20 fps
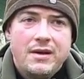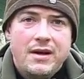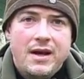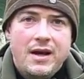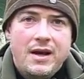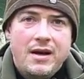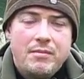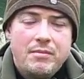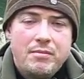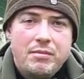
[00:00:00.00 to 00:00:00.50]

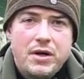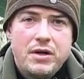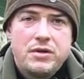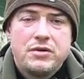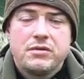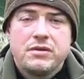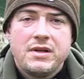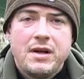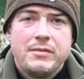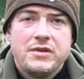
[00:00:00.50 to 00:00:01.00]
Bow
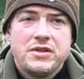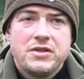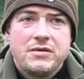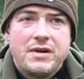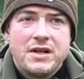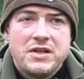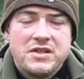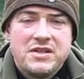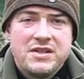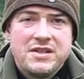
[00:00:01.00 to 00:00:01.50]
drill
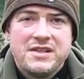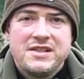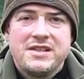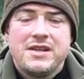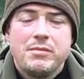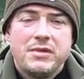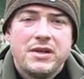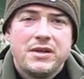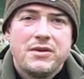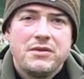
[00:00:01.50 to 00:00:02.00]
demonstrations in
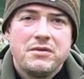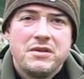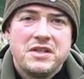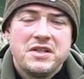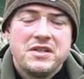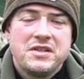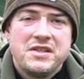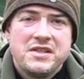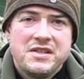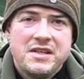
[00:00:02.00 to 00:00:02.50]
similar
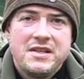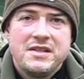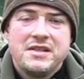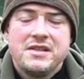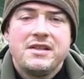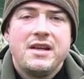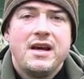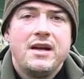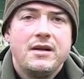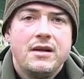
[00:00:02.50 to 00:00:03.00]
conditions
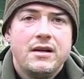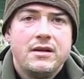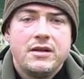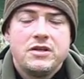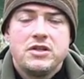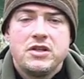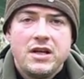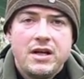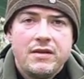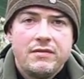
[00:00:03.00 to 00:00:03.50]
since then and
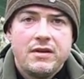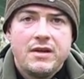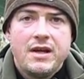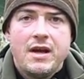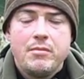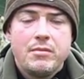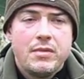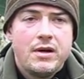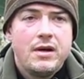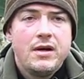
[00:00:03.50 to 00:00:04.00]
achieved an
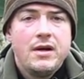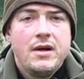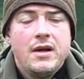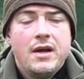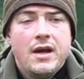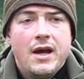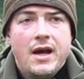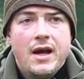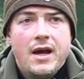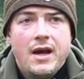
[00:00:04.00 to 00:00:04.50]
ember
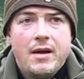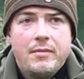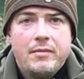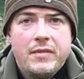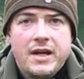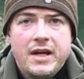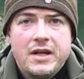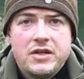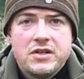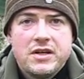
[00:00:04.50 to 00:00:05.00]

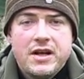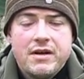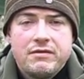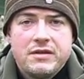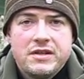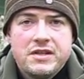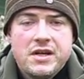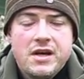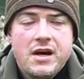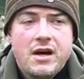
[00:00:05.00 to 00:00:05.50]
each and
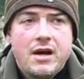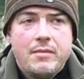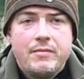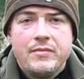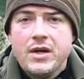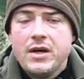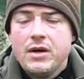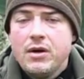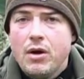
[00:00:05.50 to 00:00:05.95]
every time.